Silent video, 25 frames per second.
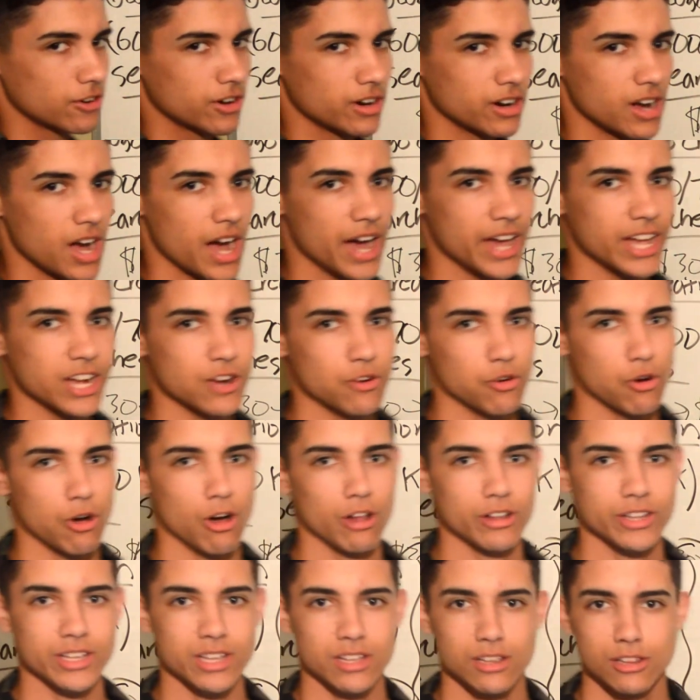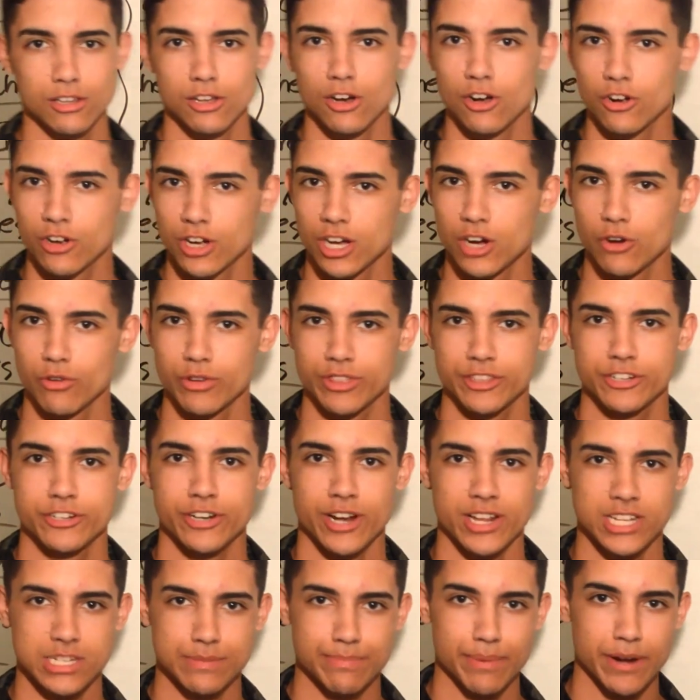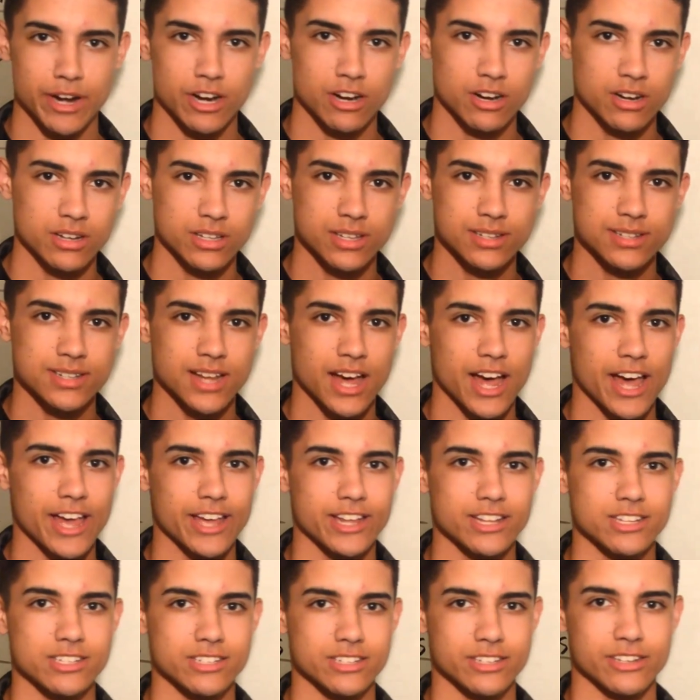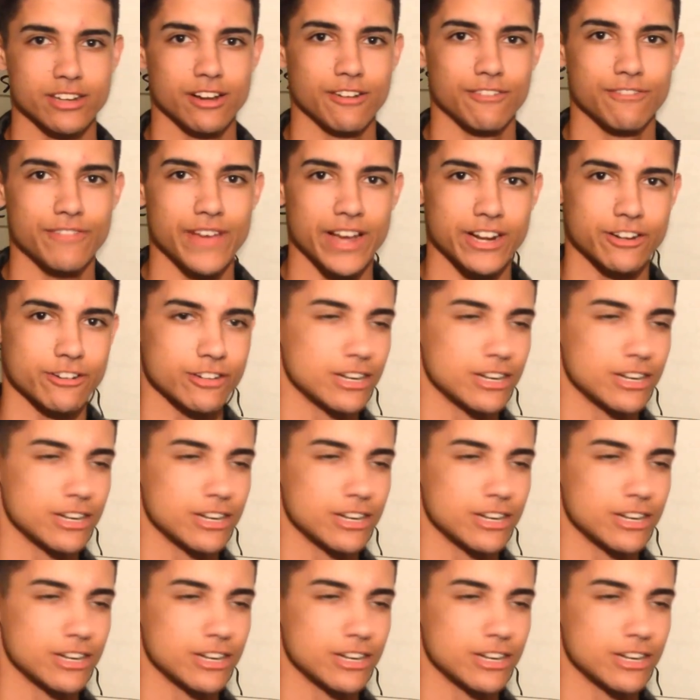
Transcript: a high quality logo with transparent designs, vector